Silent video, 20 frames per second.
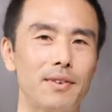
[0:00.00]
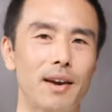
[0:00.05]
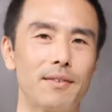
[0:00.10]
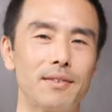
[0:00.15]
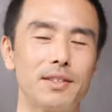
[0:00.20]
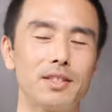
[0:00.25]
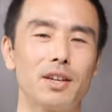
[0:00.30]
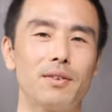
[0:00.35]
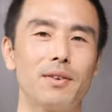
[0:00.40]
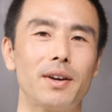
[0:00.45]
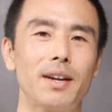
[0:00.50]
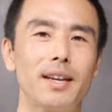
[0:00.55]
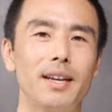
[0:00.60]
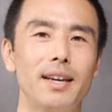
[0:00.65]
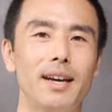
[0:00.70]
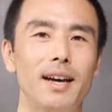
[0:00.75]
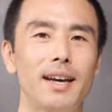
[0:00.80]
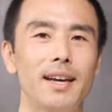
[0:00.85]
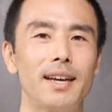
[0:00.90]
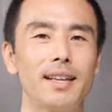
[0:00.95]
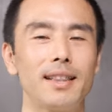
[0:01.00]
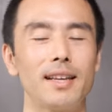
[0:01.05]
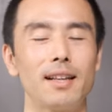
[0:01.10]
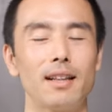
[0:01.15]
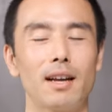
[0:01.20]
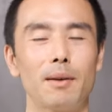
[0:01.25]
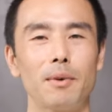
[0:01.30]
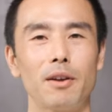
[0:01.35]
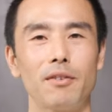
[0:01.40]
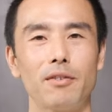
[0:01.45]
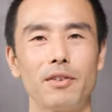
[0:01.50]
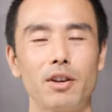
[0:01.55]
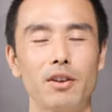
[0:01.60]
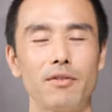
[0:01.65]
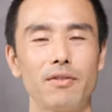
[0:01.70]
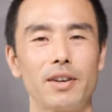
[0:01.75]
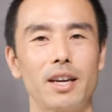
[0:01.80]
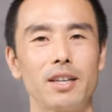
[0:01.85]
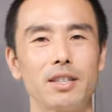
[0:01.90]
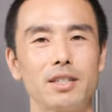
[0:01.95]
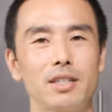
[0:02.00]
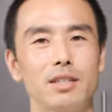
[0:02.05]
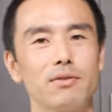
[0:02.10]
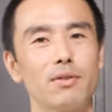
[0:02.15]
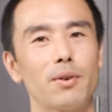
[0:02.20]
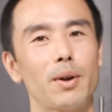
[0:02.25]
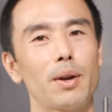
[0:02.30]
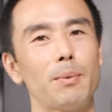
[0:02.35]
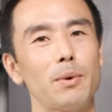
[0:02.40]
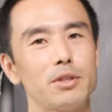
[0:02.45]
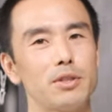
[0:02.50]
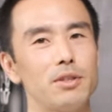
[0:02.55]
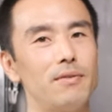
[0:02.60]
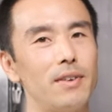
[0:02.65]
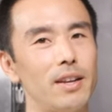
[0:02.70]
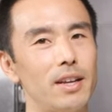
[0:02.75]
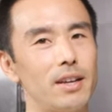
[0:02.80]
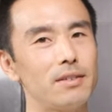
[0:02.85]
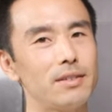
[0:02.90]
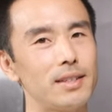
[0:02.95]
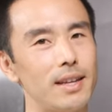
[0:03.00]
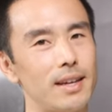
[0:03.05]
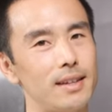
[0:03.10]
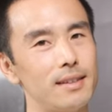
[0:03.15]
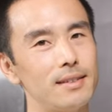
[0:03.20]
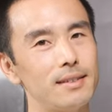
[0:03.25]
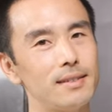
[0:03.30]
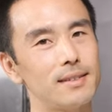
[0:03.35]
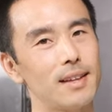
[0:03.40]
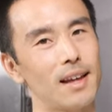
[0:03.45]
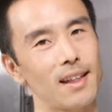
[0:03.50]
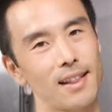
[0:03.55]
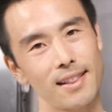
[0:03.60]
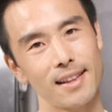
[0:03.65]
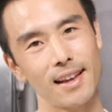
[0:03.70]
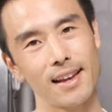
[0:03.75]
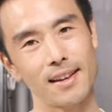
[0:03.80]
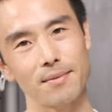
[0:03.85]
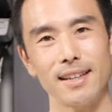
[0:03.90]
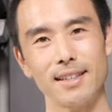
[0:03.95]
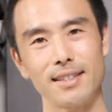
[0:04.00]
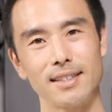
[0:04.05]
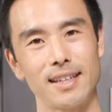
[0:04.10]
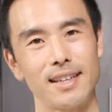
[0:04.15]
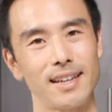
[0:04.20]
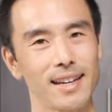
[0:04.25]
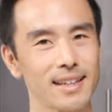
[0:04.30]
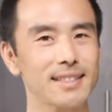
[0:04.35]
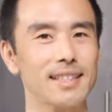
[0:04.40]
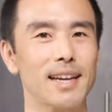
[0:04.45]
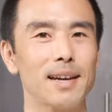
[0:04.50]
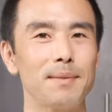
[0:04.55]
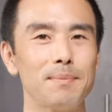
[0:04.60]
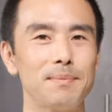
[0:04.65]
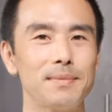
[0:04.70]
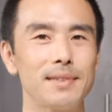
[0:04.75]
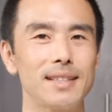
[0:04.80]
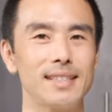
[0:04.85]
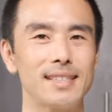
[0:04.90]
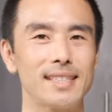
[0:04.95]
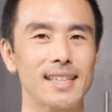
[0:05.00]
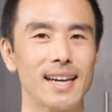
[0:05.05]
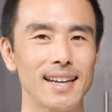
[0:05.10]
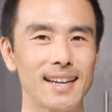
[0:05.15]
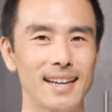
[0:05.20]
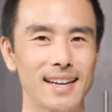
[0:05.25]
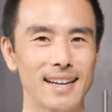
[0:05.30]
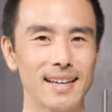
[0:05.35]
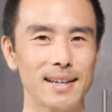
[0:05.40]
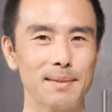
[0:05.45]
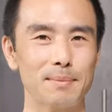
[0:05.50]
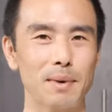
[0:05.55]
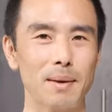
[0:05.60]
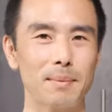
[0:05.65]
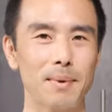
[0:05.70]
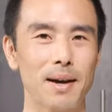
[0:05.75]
you haven't already. Uh, hit the alarm bell for notifications for when I post new videos. And other than that, see you next time. Ja ne, bye